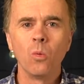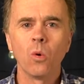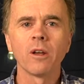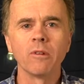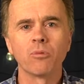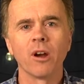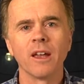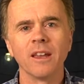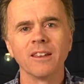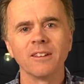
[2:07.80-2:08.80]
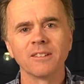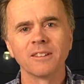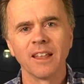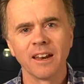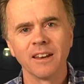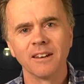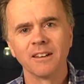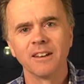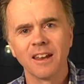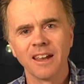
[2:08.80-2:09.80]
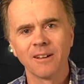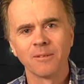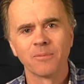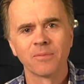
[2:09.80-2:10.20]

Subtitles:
Why don't we pray to that end now?